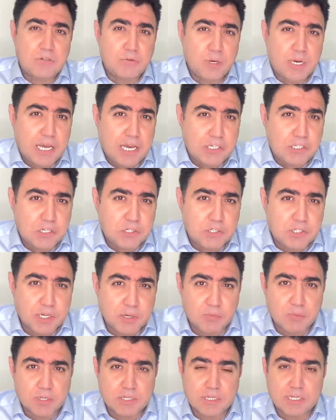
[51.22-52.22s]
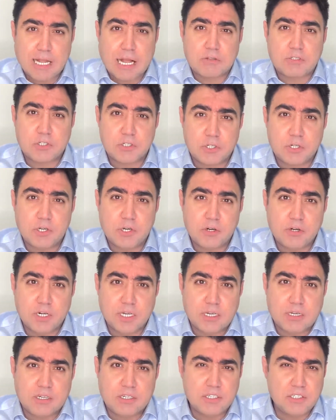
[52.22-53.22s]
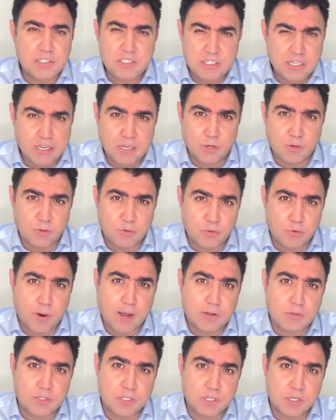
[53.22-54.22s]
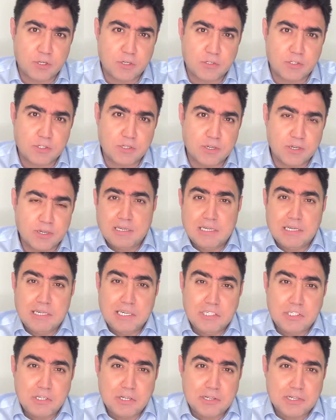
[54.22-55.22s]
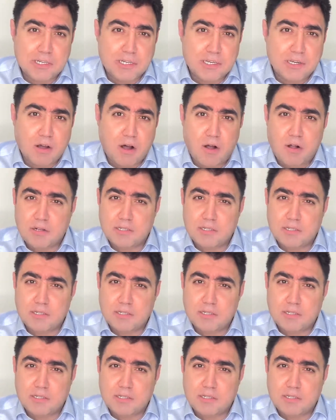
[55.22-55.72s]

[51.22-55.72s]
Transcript: relationship with cloud security continued throughout the years. Initially, all